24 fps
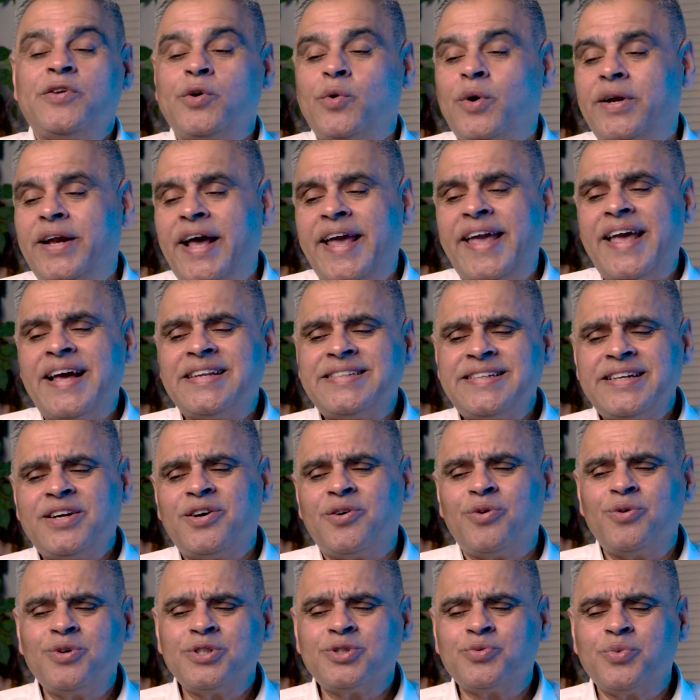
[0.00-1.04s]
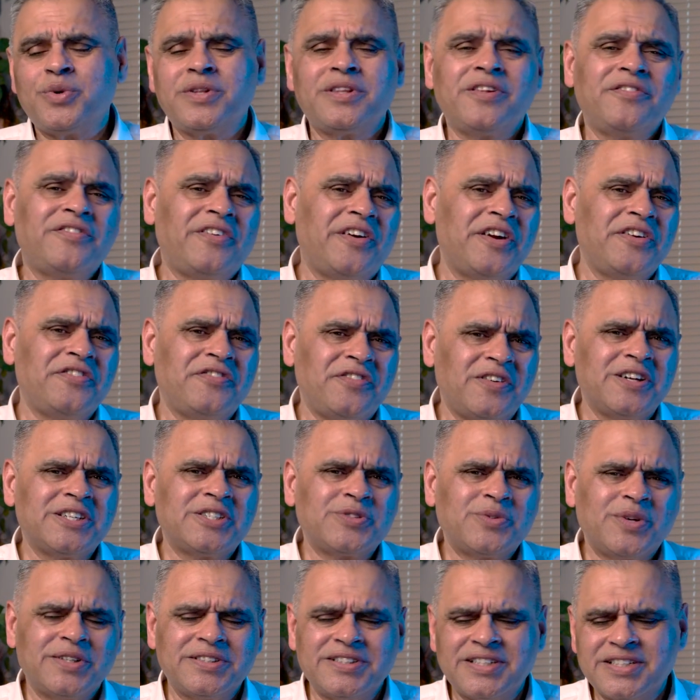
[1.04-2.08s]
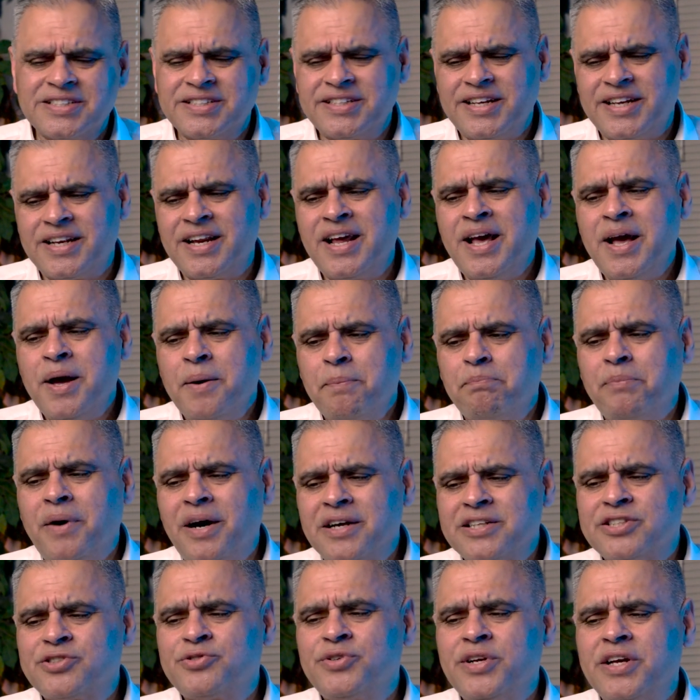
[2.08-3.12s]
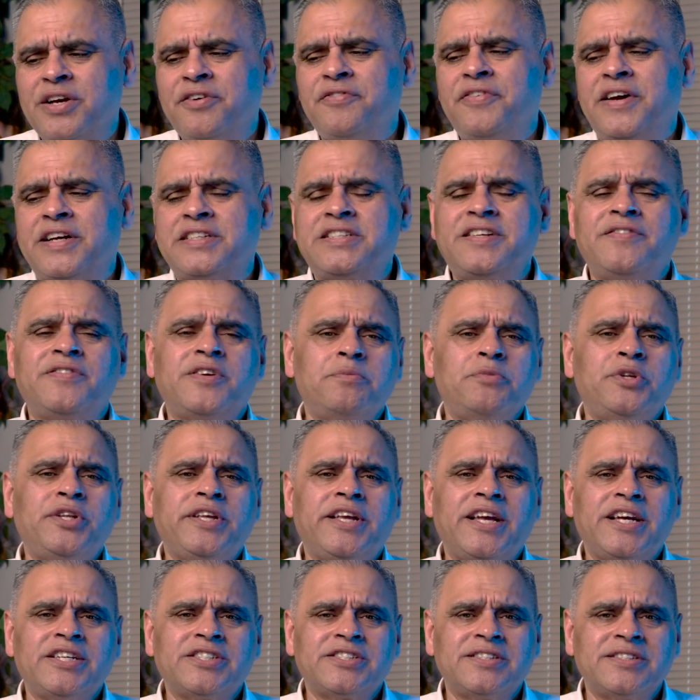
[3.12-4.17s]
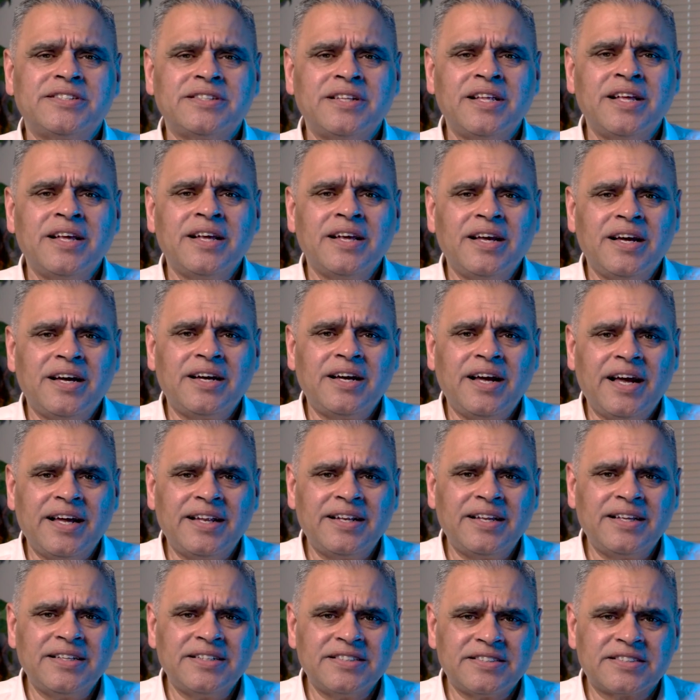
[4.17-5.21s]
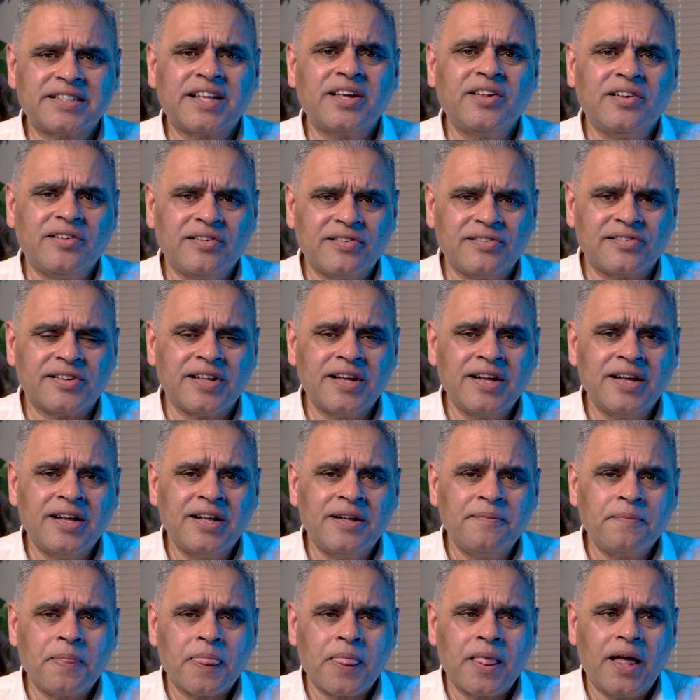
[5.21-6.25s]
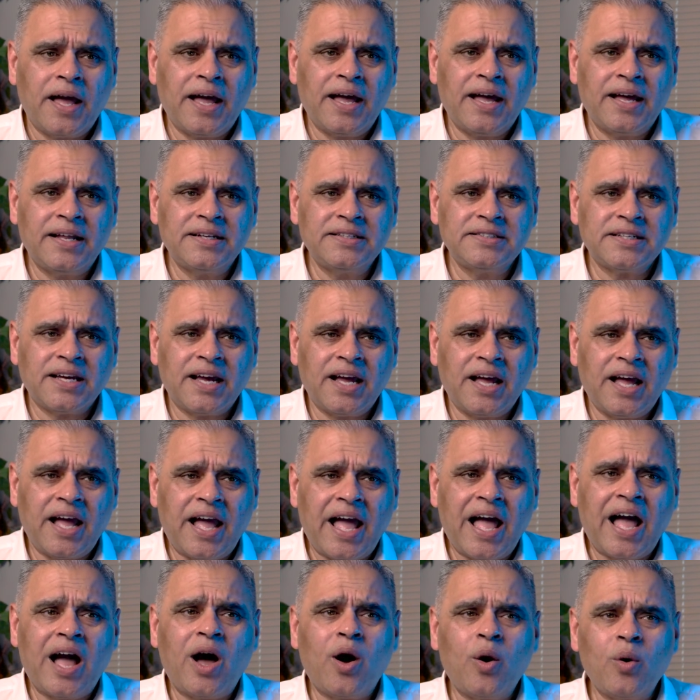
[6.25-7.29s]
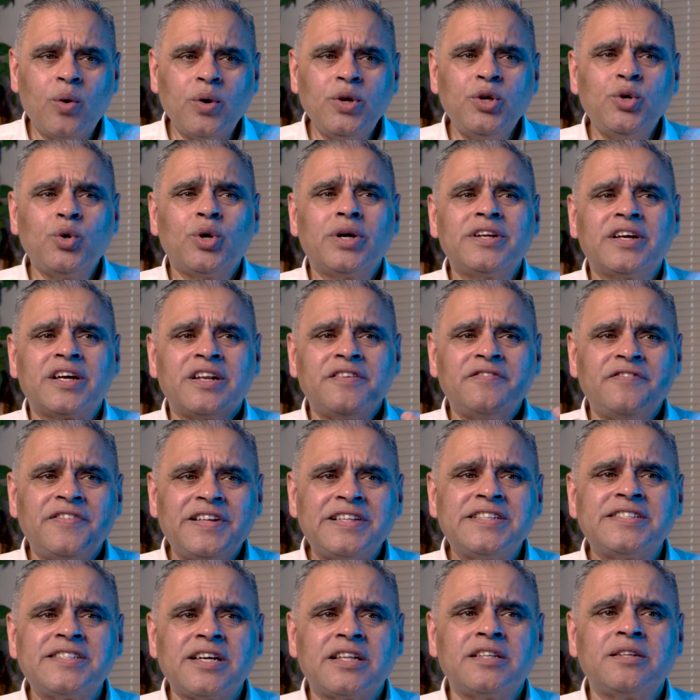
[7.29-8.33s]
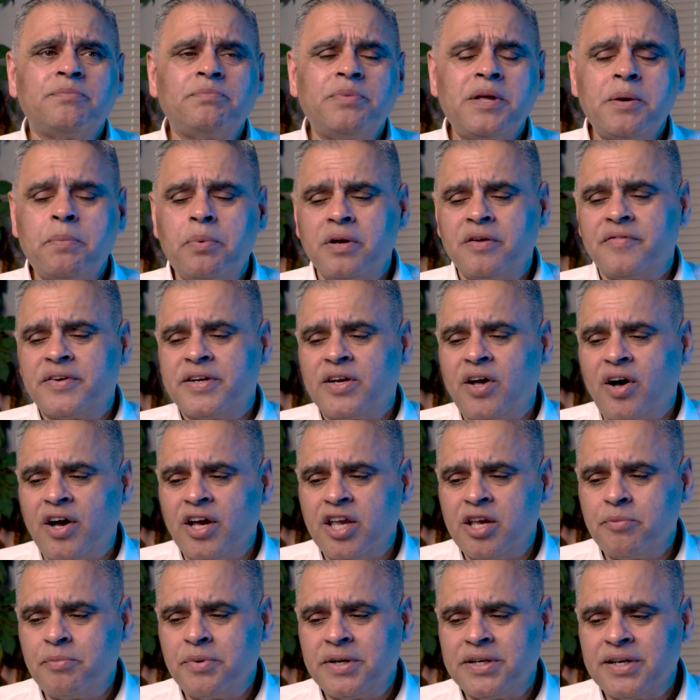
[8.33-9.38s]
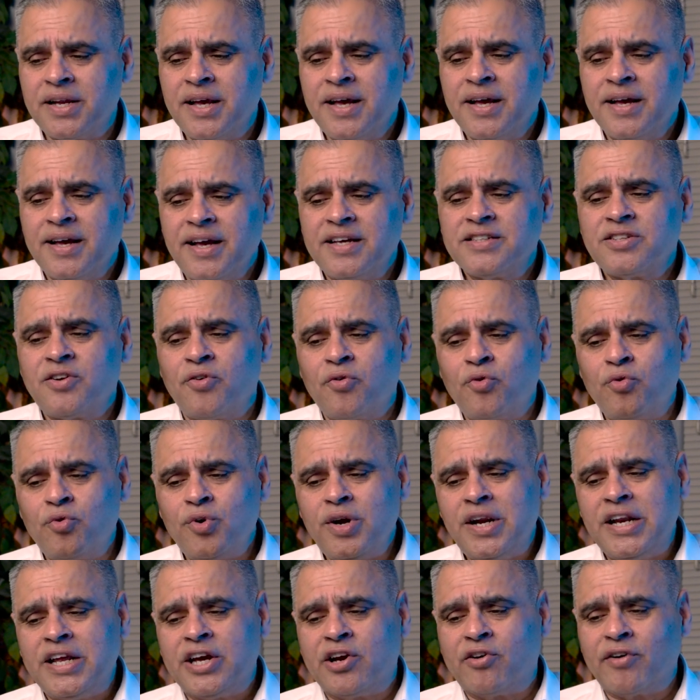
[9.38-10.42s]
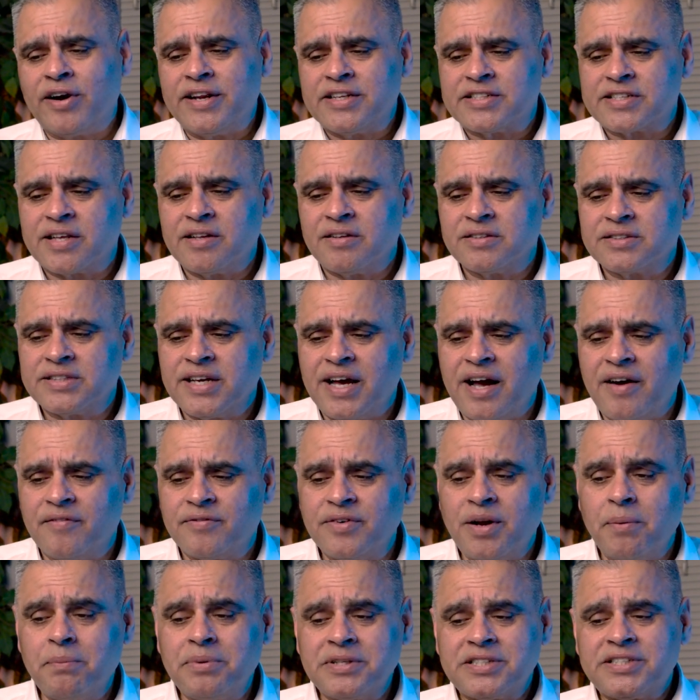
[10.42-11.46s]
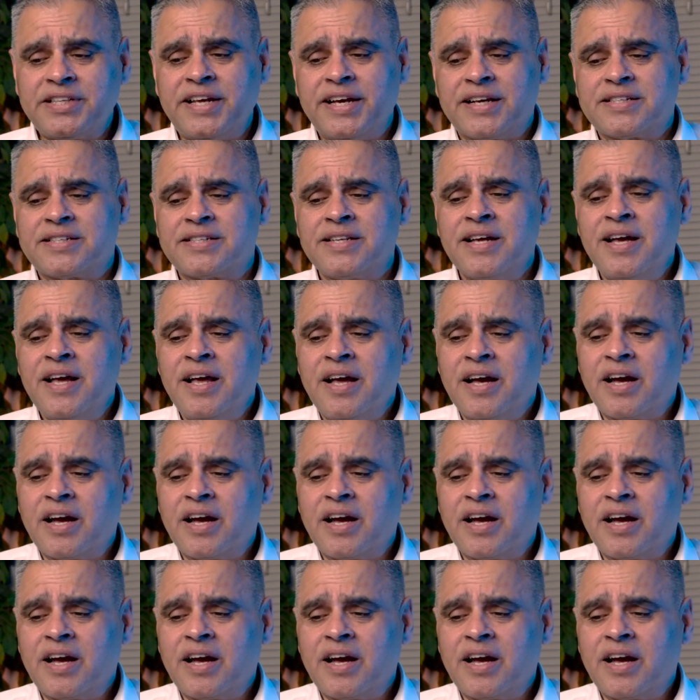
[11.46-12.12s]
you are. And I guess it goes with the very first one, doesn't it? Mastering effective communication skills. And how you can convince other people of an argument is a really great skill to have. Number 6,